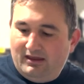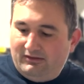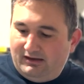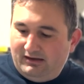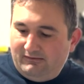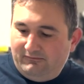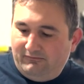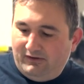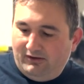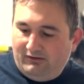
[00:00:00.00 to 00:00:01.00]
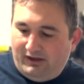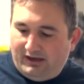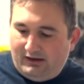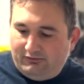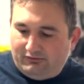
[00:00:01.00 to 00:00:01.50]
They didn't feel
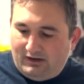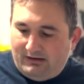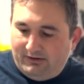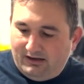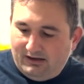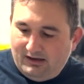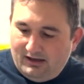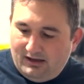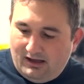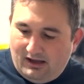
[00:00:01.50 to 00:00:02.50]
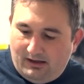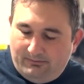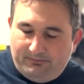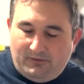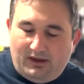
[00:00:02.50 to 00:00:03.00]
like I was grabbing
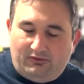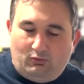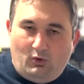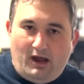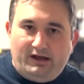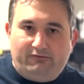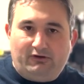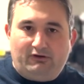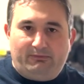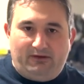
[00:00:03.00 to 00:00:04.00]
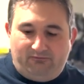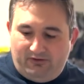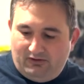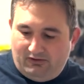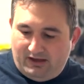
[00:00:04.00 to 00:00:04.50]
um, as wide of a grip. I
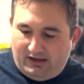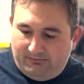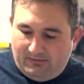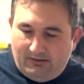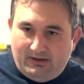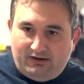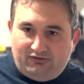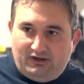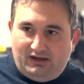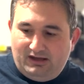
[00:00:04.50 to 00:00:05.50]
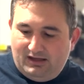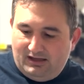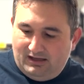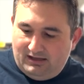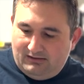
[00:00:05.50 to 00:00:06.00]
feel like I'm, I'm actually
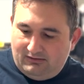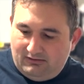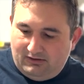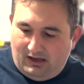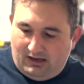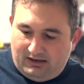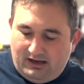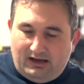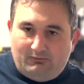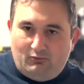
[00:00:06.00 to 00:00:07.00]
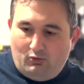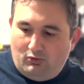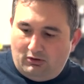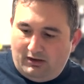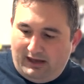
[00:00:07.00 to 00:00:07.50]
uh, getting
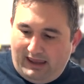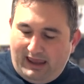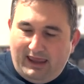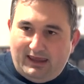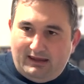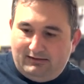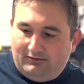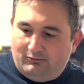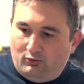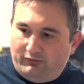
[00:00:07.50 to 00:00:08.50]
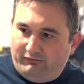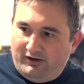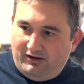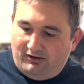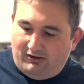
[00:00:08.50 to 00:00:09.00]
more hand, more
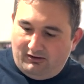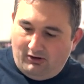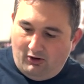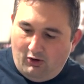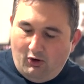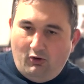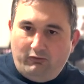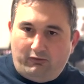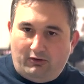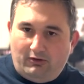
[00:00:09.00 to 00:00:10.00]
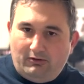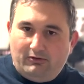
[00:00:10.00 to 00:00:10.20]
finger over